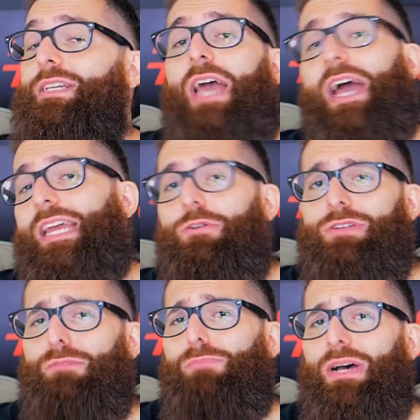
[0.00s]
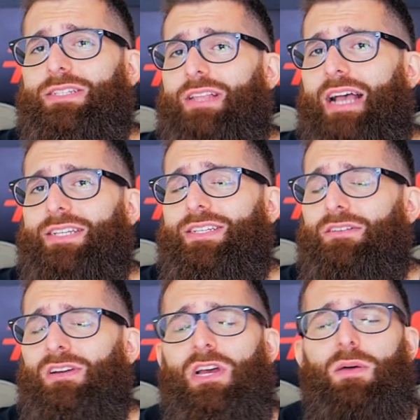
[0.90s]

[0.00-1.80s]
Yeah, he was a bust last year,